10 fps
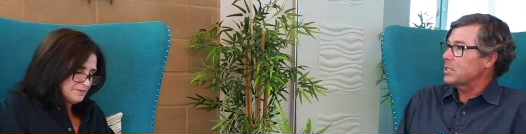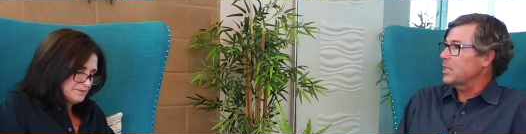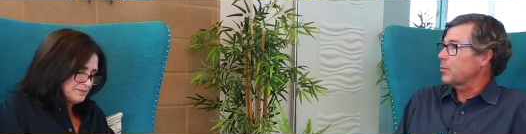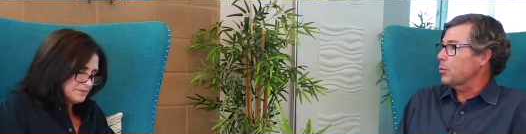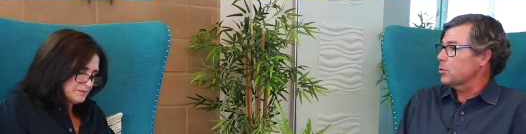Speaker 1: to
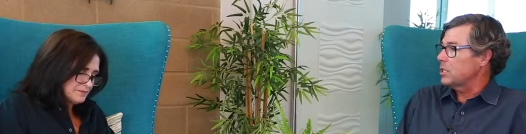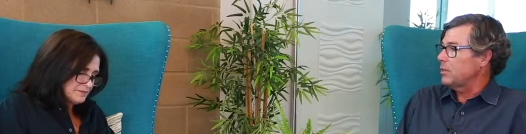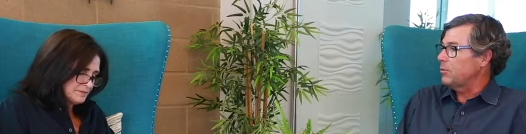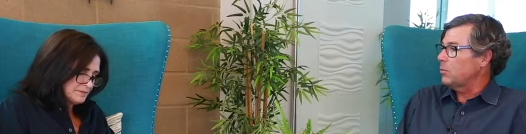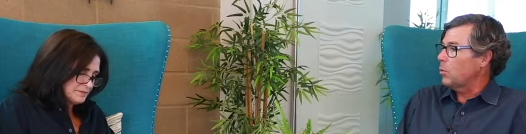upset the person
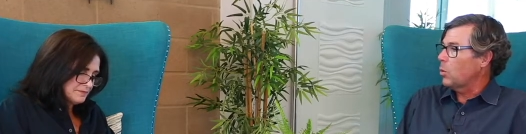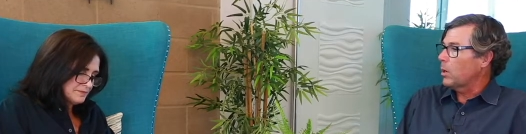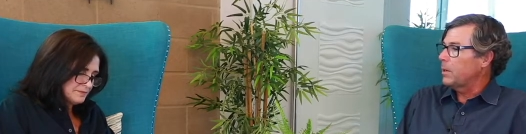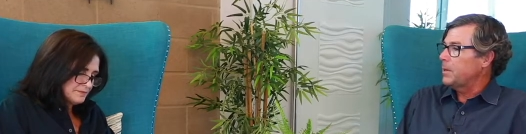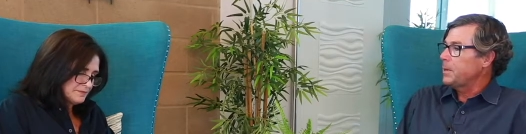even
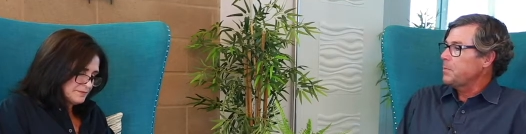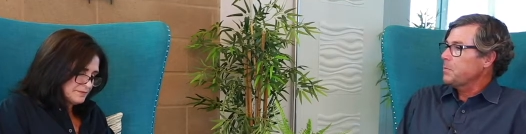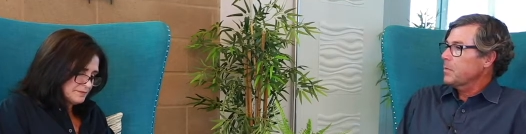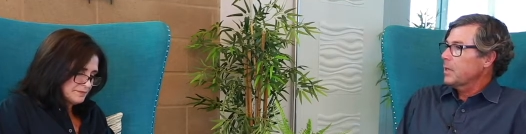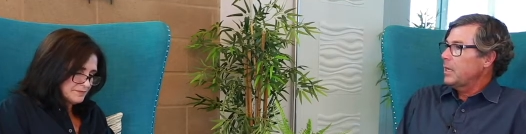more.
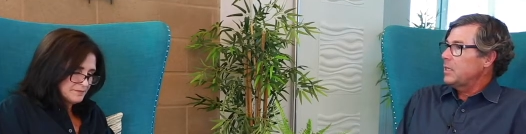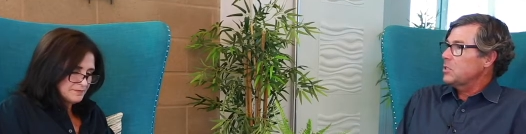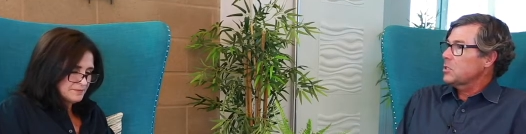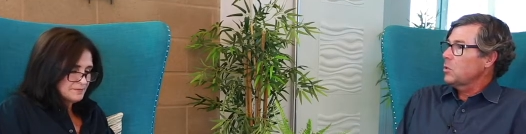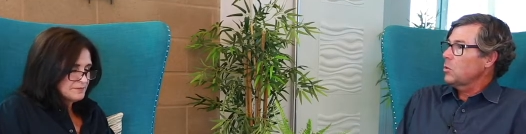And
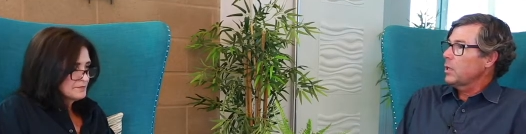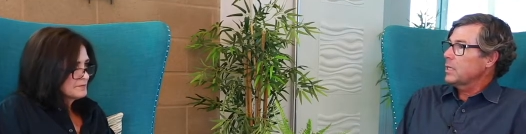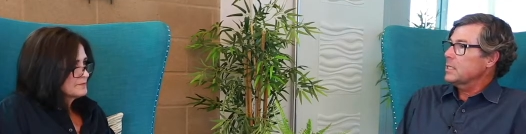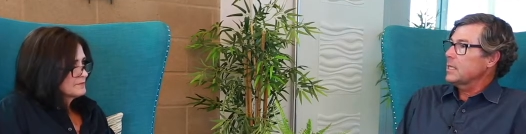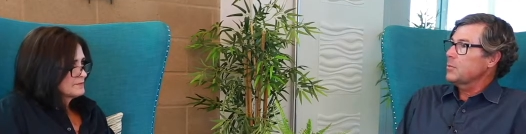so a
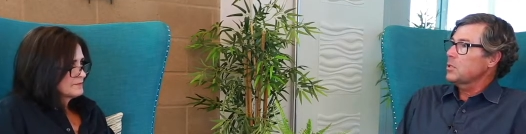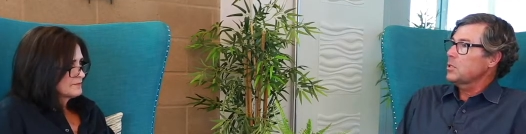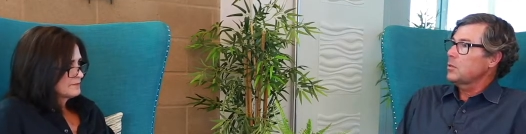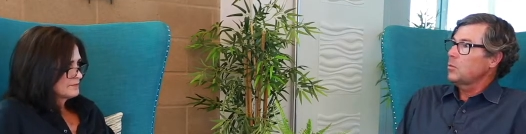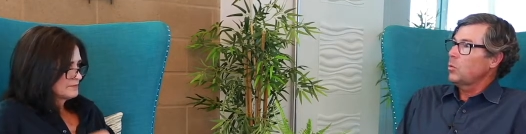lot of
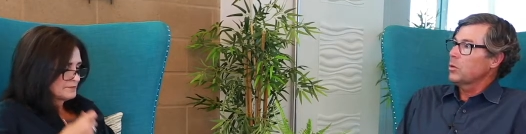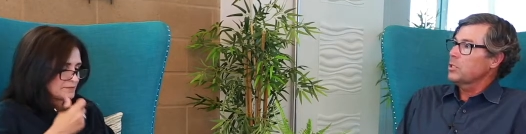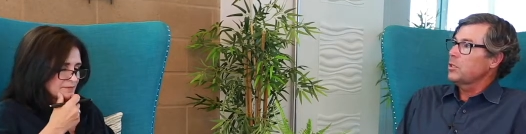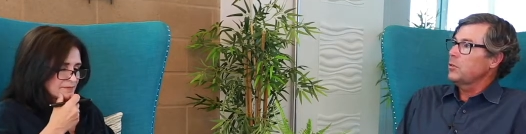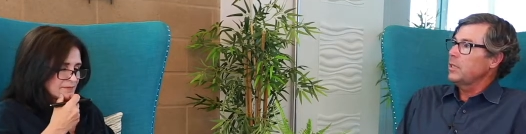times
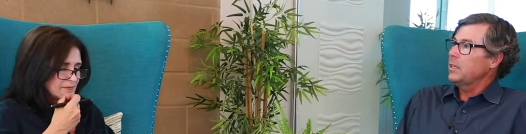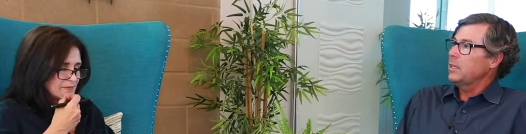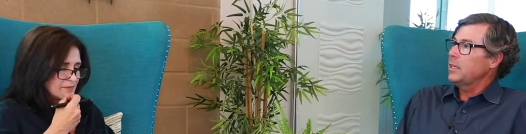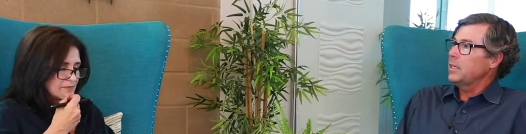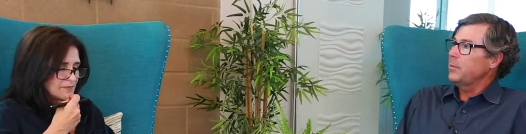words don't
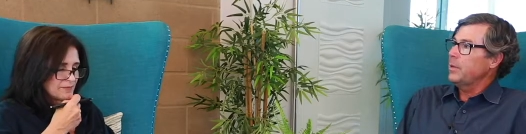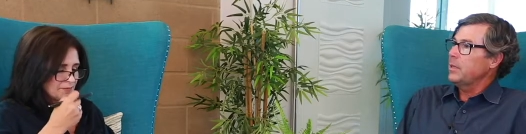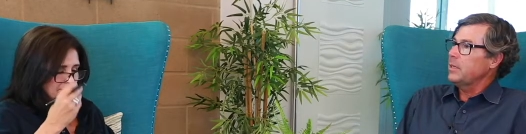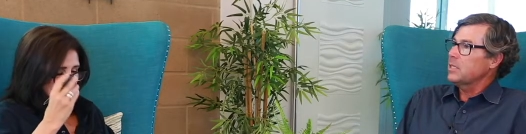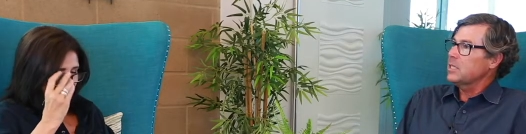need, need to
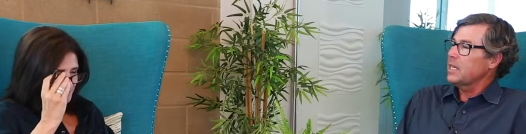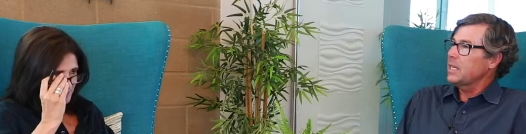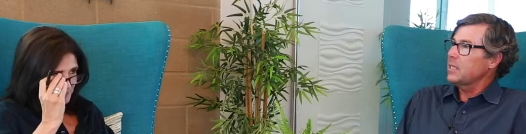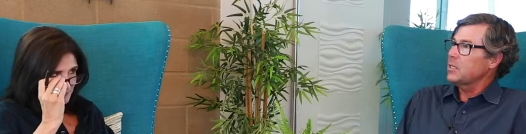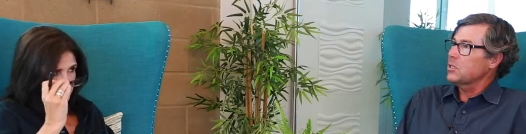be
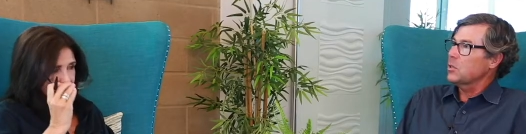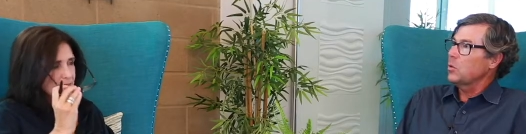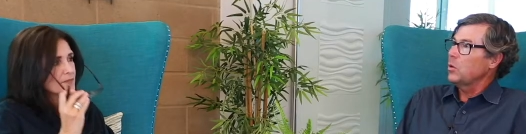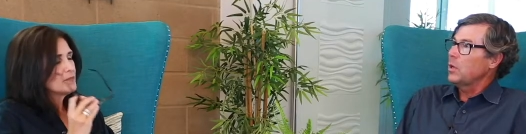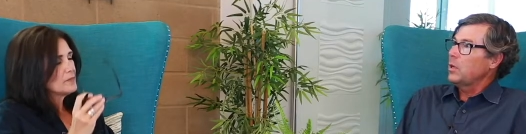said. And
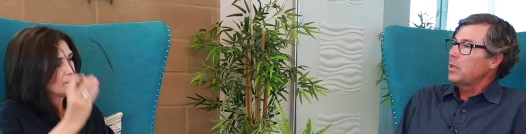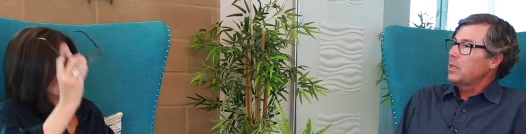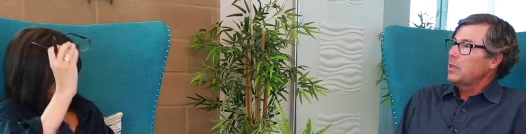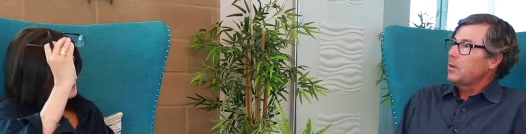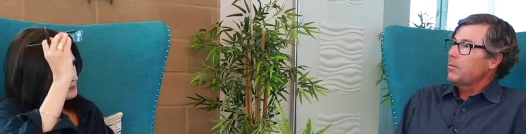so
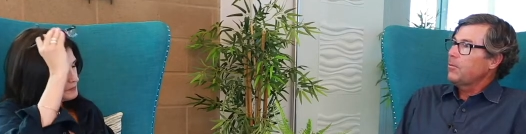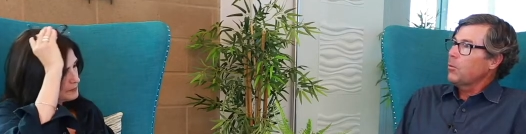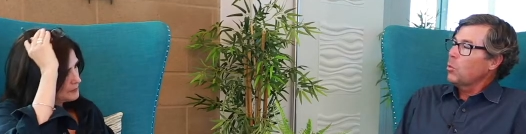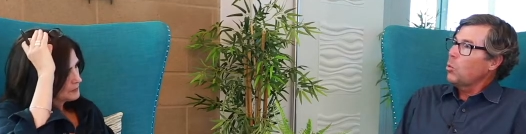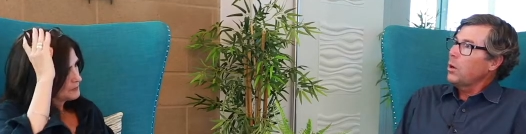
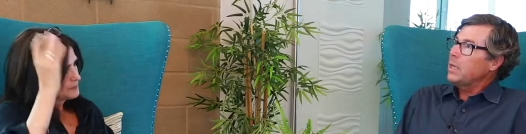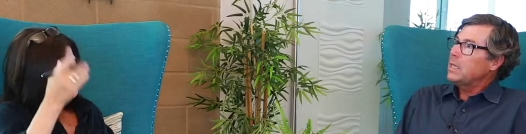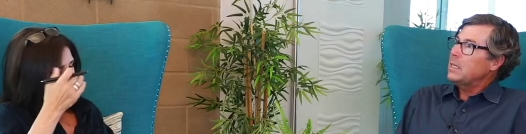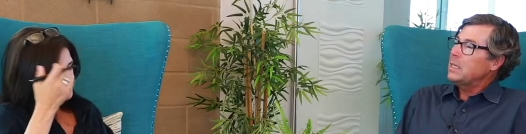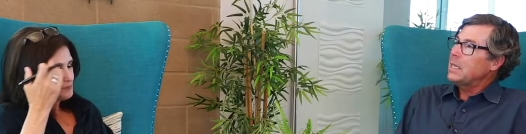for
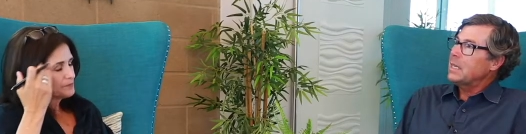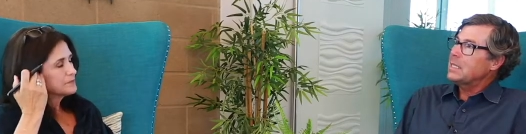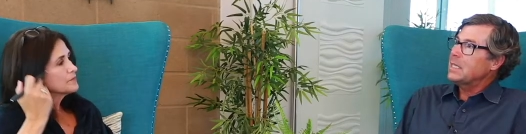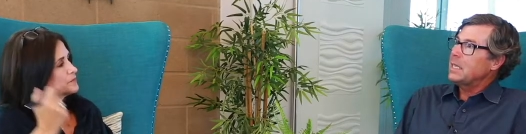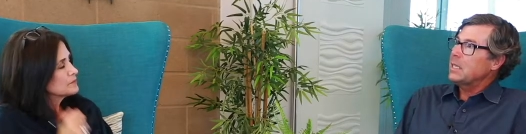one,
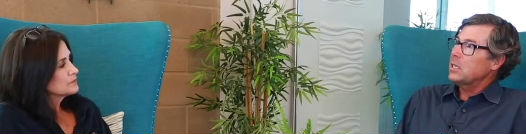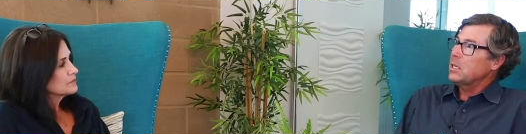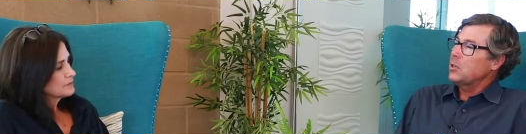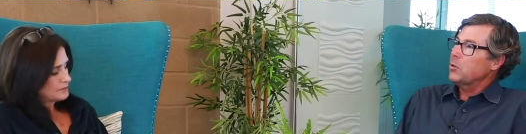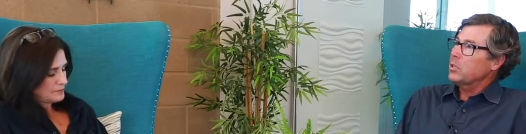not
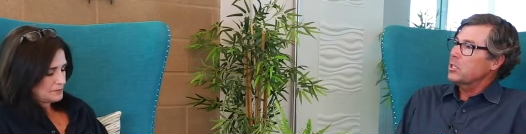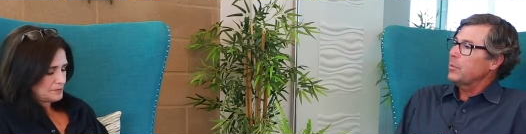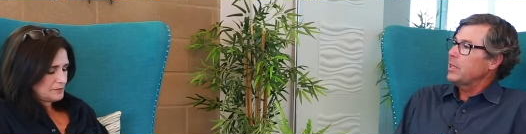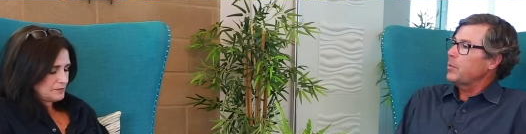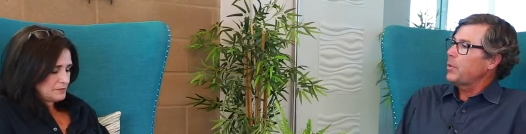to
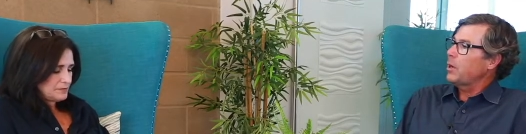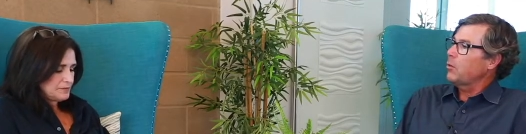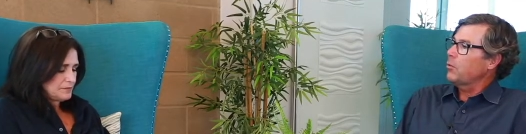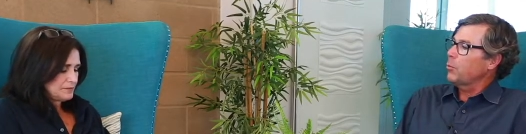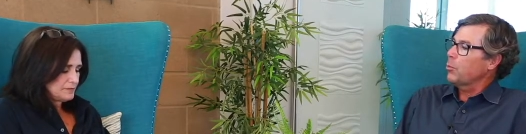underestimate the
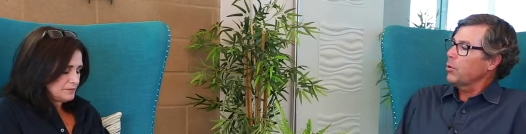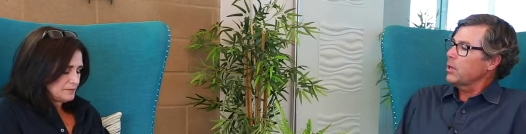power of your